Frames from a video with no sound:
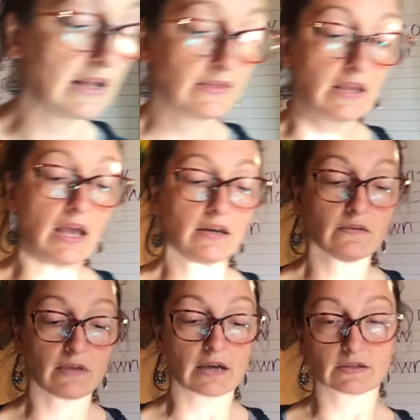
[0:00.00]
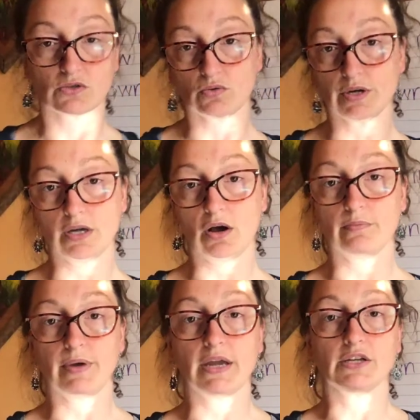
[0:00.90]
end of that story on
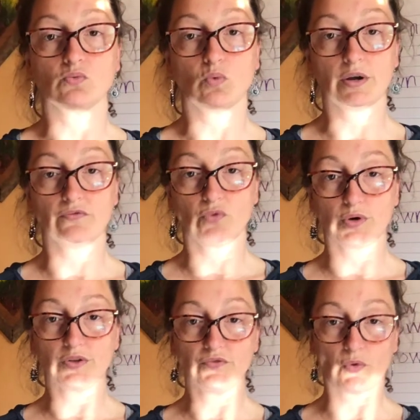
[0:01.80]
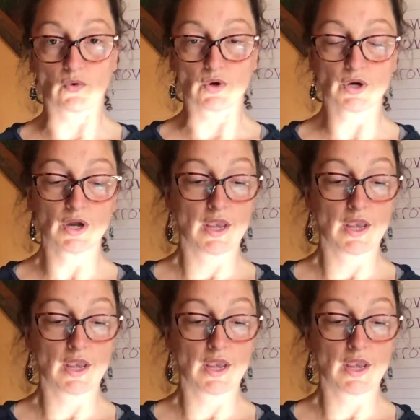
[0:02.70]
page 144